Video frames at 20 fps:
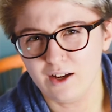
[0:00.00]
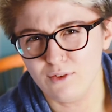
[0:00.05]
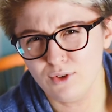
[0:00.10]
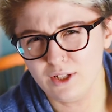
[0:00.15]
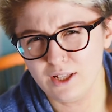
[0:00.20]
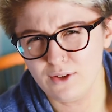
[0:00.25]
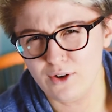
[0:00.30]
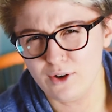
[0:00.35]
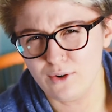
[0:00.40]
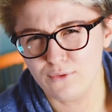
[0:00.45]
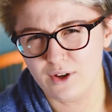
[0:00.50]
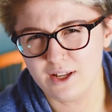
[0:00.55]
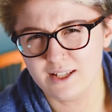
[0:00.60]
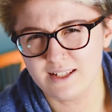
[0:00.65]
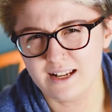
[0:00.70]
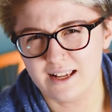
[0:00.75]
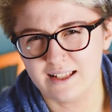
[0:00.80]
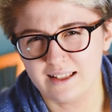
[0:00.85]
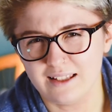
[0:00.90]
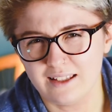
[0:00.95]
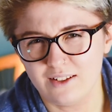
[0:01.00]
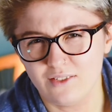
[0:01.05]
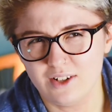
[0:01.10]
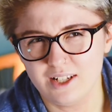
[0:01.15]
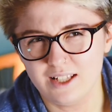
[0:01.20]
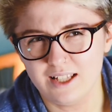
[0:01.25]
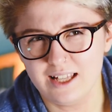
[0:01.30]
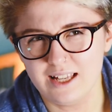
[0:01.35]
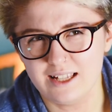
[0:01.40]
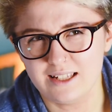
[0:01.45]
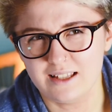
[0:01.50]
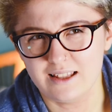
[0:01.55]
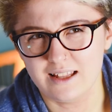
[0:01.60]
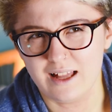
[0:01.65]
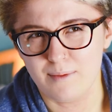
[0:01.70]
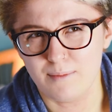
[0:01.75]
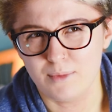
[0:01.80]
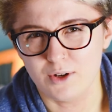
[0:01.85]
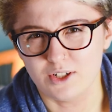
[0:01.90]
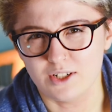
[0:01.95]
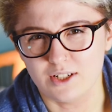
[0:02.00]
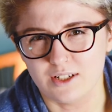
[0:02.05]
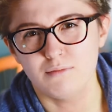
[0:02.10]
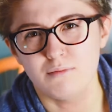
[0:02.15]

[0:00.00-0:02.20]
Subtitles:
really found it fascinating that there really isn't that much